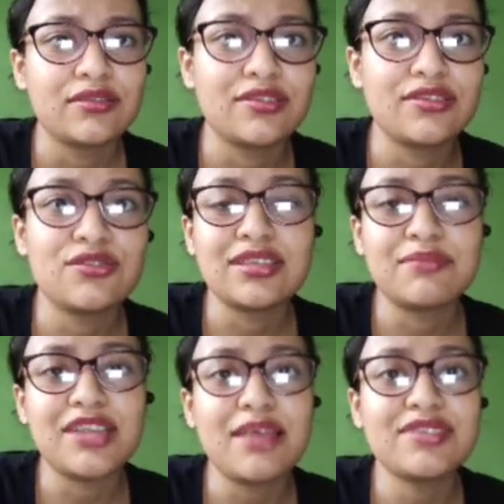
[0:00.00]
So
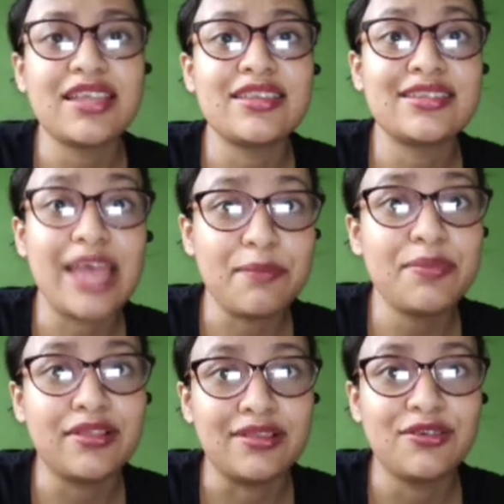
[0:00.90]
sometimes in the
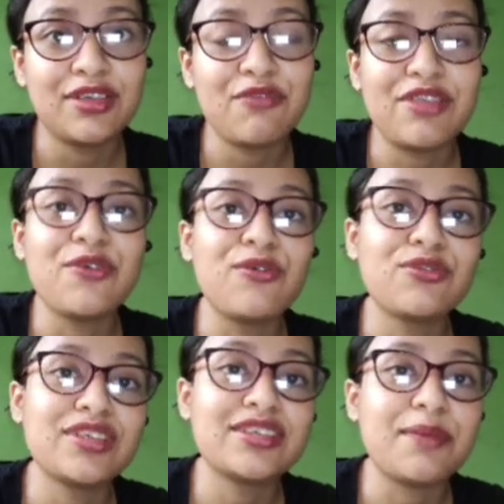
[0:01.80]
temple, when we go to
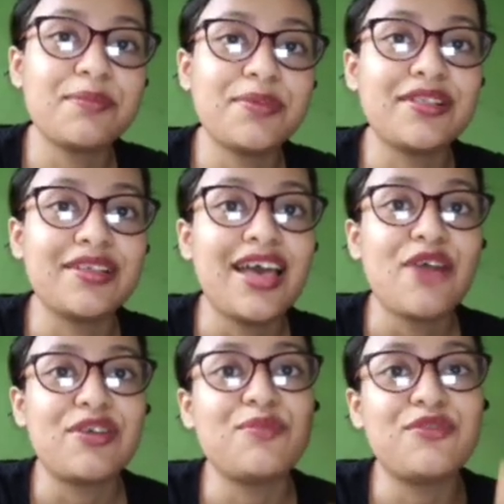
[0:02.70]
the temple,
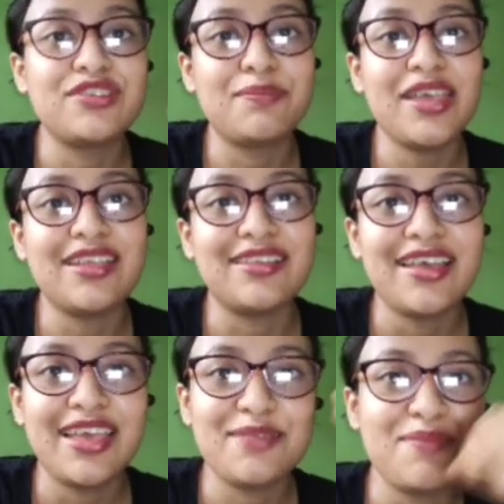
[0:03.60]
when you put the bell,
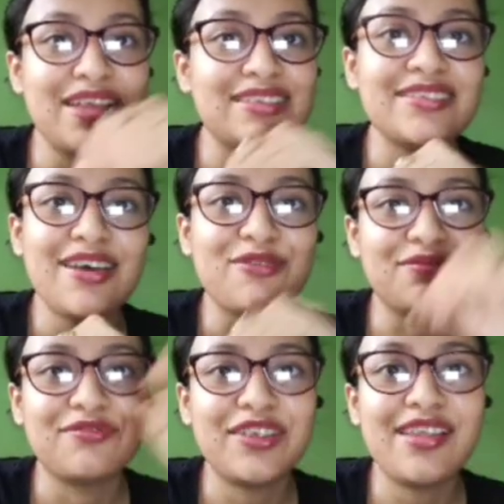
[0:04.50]
it makes a sound,
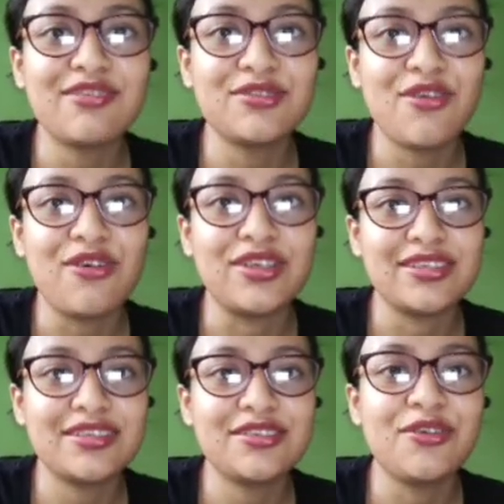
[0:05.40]
very loud noise,
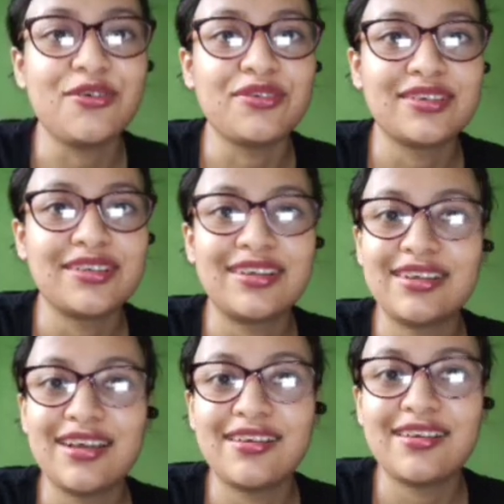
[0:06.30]
yes or no?
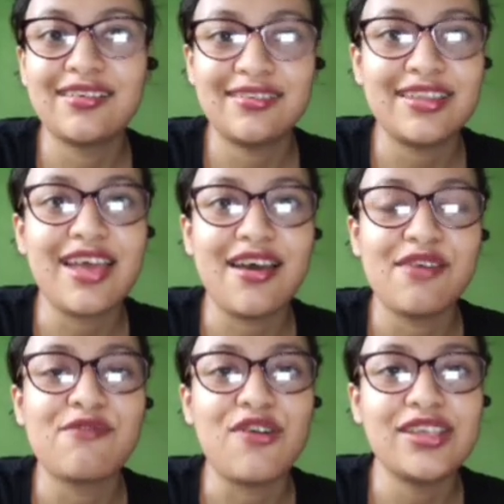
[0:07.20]
Tongue, that
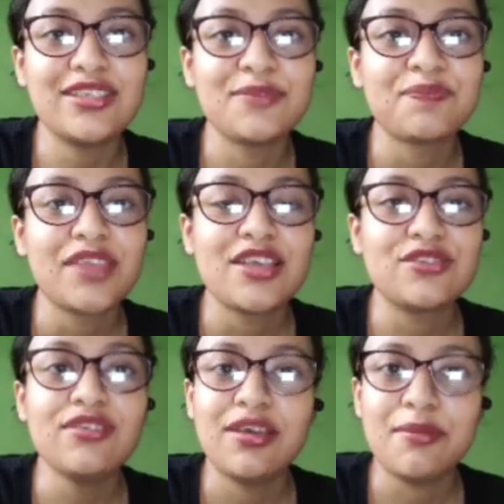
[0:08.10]
voice.
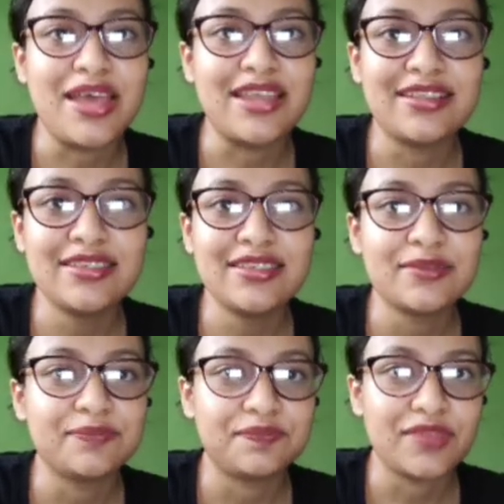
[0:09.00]
So metals
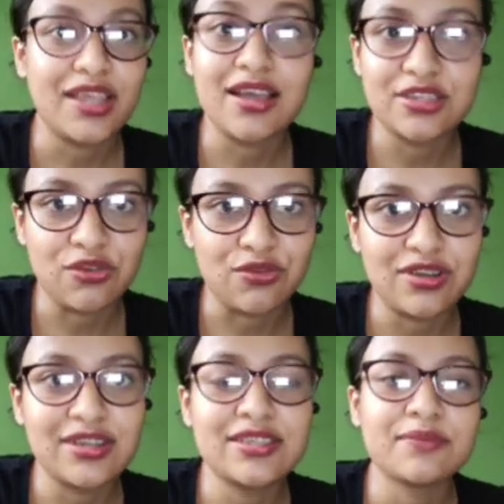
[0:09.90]
are
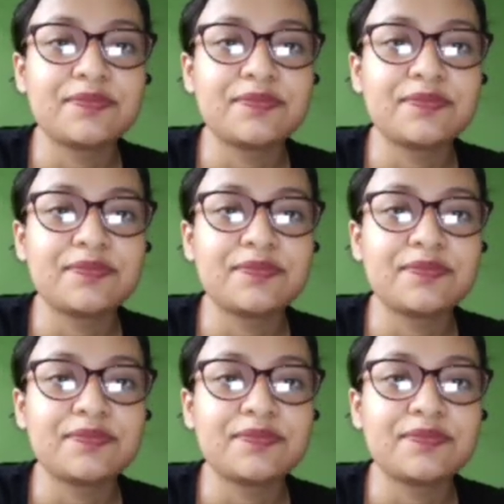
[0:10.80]
sonorous.